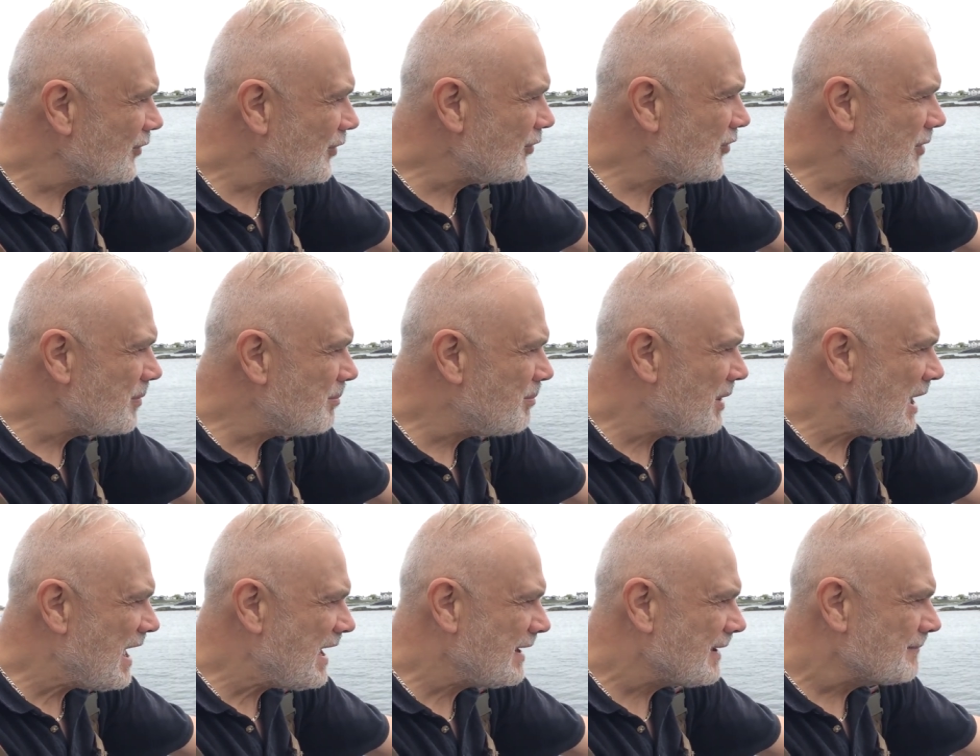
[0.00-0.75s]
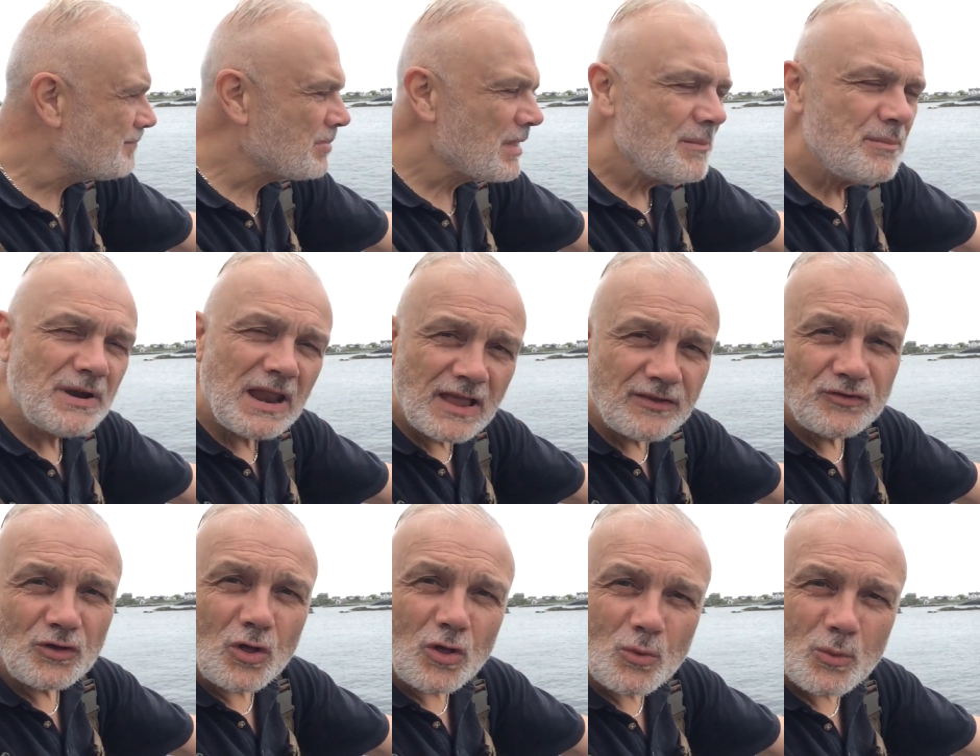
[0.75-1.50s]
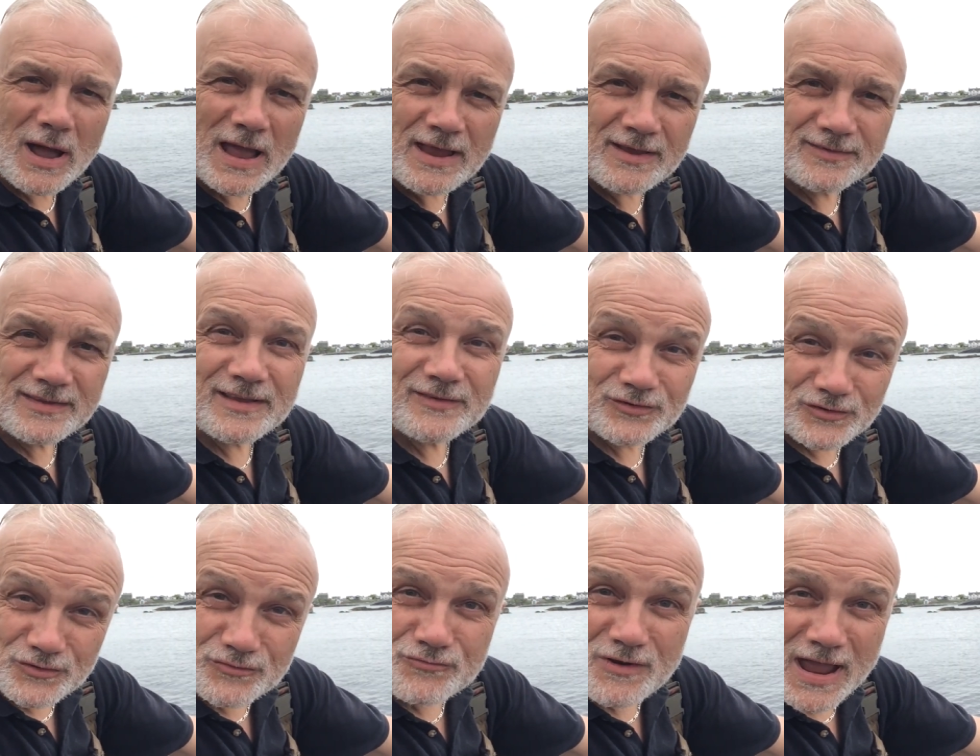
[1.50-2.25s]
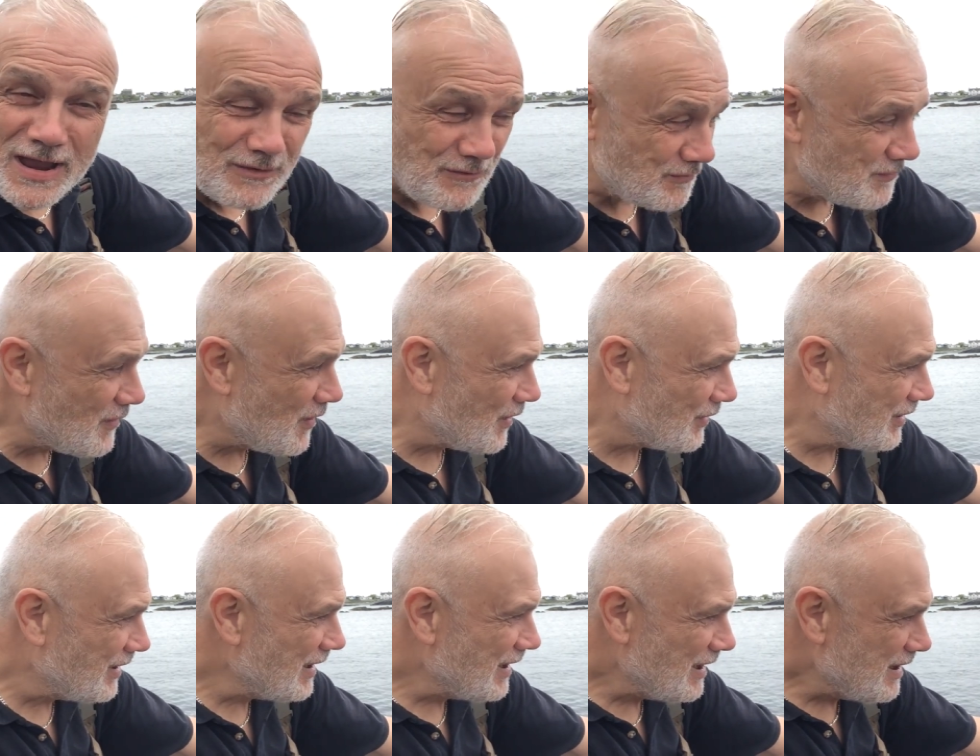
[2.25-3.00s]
Nothing big, but as always, it's great fun.